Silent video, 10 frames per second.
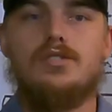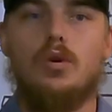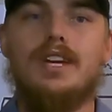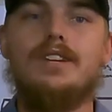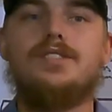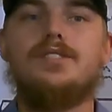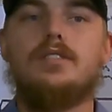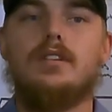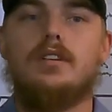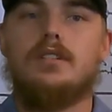So each
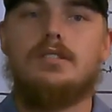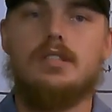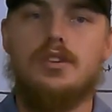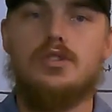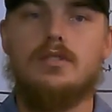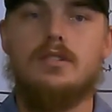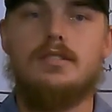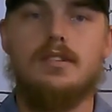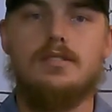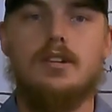
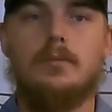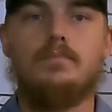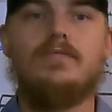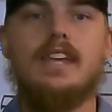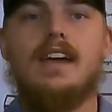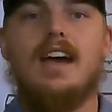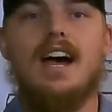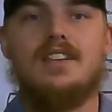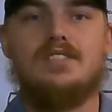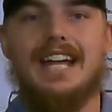sensory system
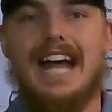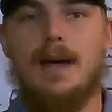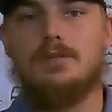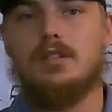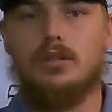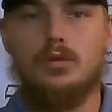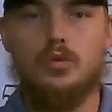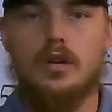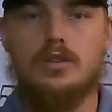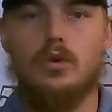has an
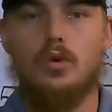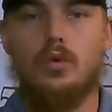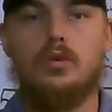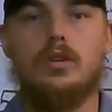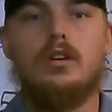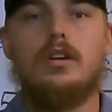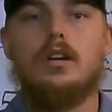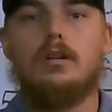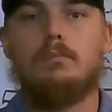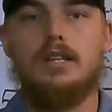absolute threshold
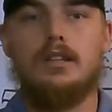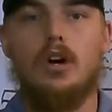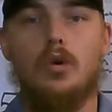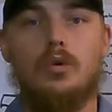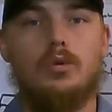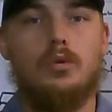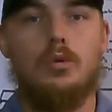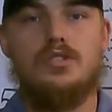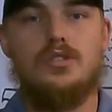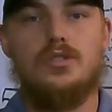below
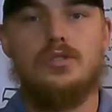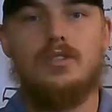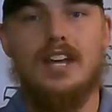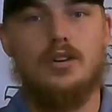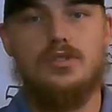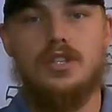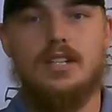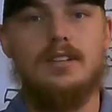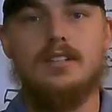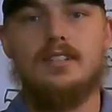which
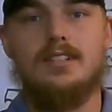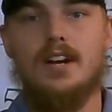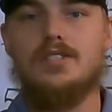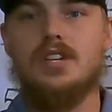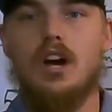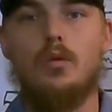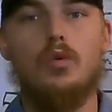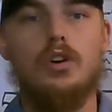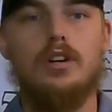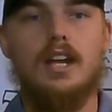energy does not
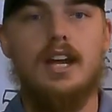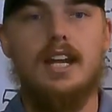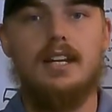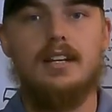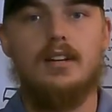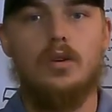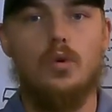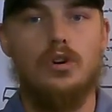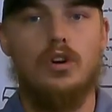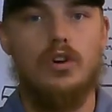warrant
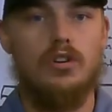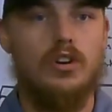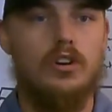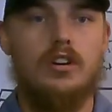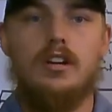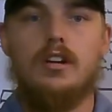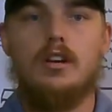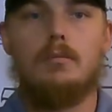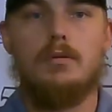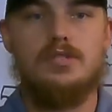or garner
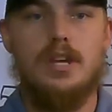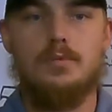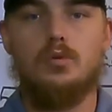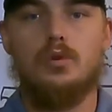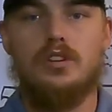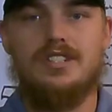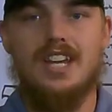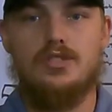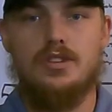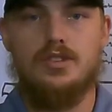perceptual
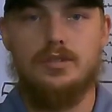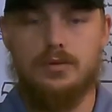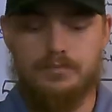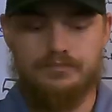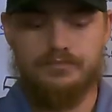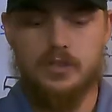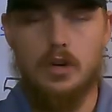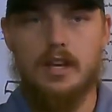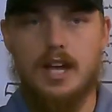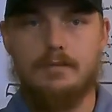attention to.
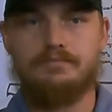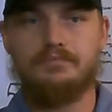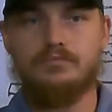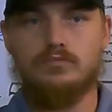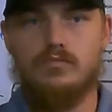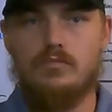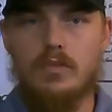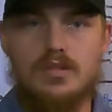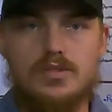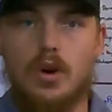Okay,
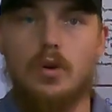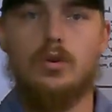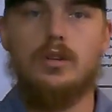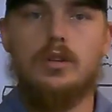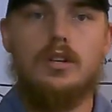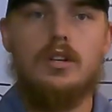so